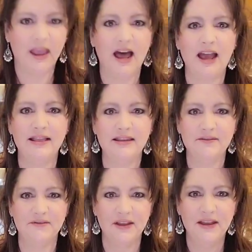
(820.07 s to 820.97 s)
I leave
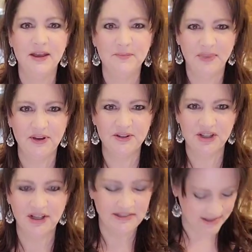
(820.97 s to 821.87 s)
bigger
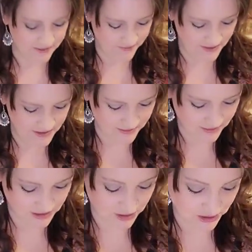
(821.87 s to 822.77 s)
chunks of,
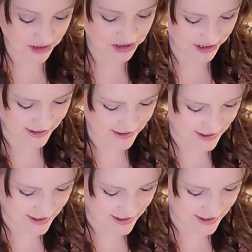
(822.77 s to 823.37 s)
it's usually chicken